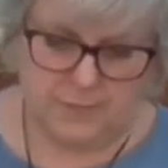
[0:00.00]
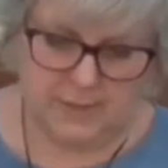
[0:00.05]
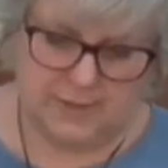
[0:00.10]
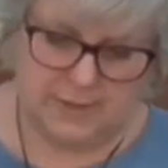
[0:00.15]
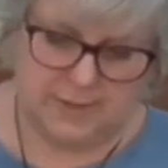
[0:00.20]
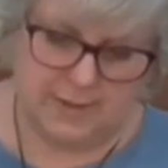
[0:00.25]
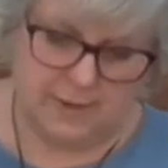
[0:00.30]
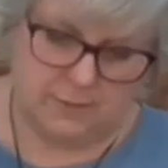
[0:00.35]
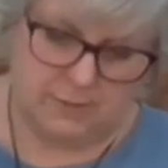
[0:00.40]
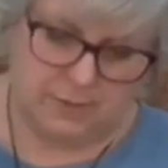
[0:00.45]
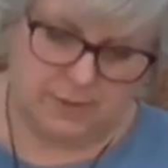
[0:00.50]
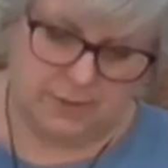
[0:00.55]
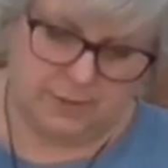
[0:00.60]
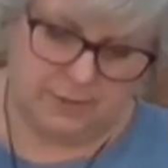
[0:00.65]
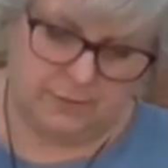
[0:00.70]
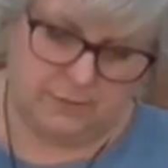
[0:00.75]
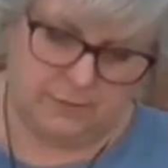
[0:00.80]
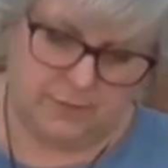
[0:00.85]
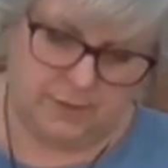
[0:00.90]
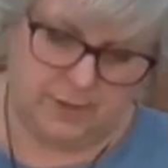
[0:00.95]
Now we're going
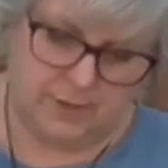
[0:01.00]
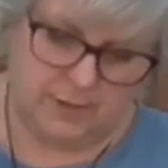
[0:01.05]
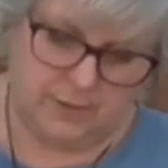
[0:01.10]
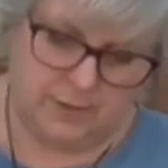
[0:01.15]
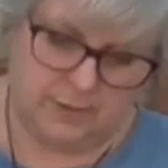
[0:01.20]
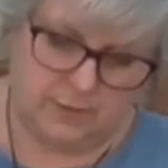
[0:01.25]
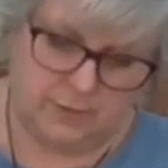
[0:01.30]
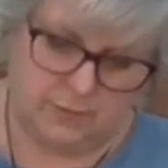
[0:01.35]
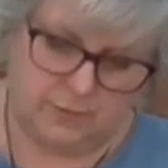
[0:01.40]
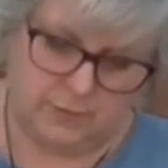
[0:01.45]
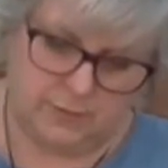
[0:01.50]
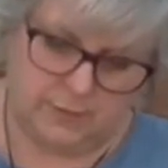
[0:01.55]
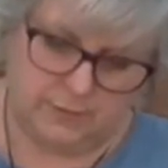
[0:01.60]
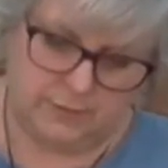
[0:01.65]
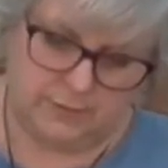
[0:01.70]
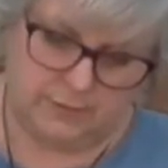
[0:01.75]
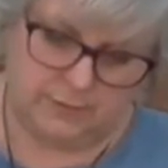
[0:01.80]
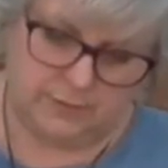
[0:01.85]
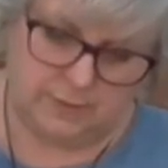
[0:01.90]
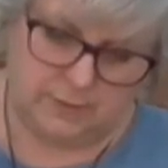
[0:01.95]
to run it across
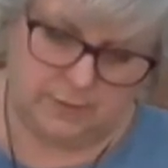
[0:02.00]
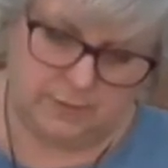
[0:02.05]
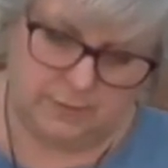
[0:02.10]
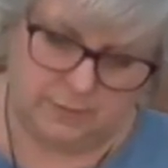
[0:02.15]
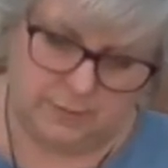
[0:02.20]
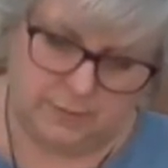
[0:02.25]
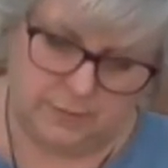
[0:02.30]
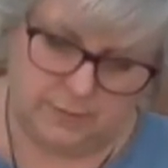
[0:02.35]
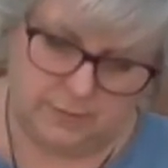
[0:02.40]
the top